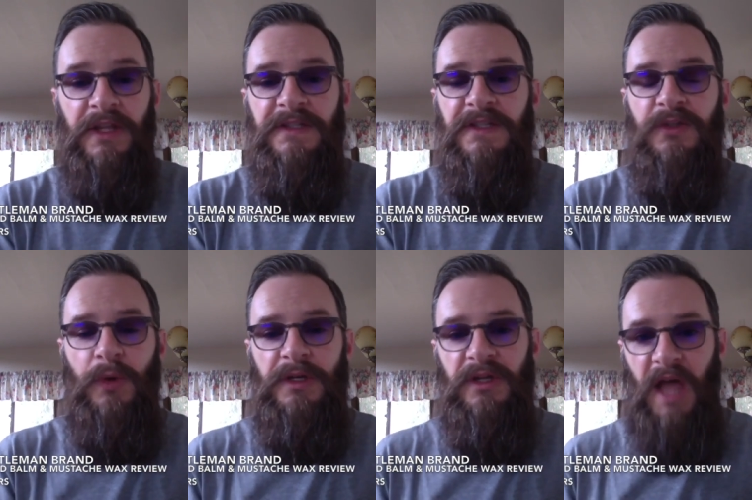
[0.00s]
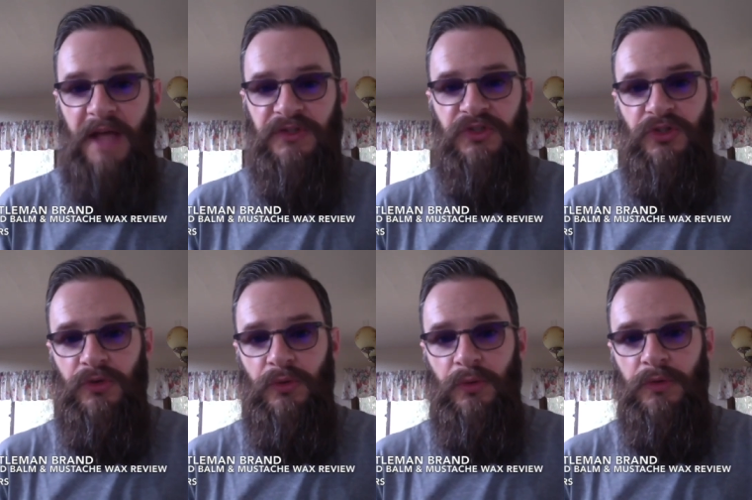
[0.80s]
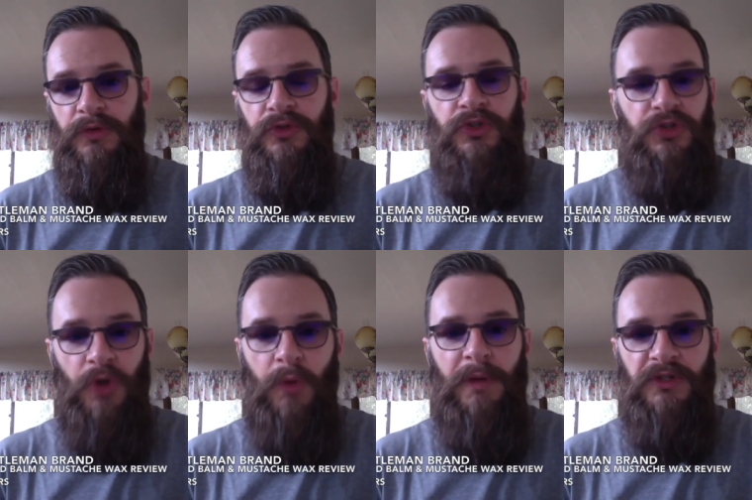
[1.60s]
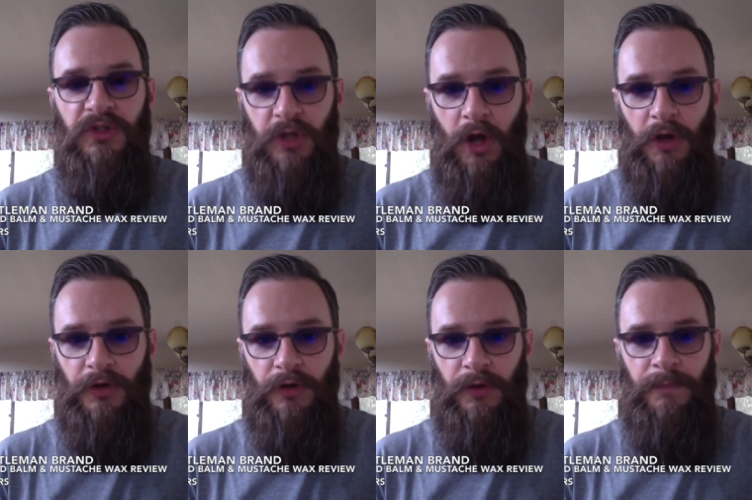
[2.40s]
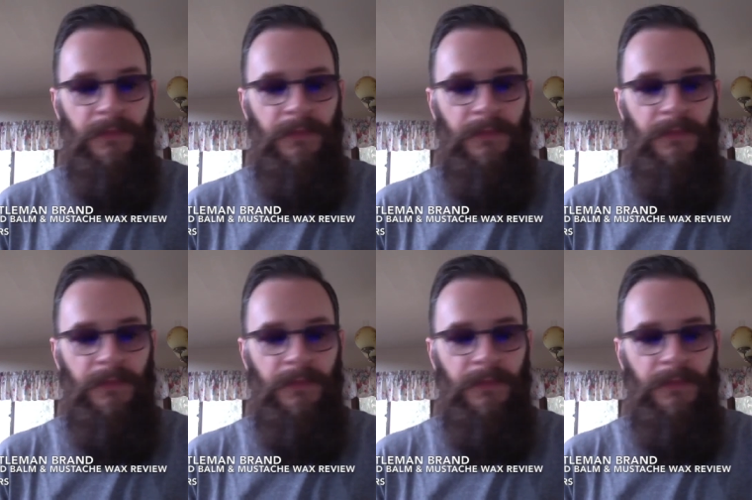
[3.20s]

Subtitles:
this is going to last you so much longer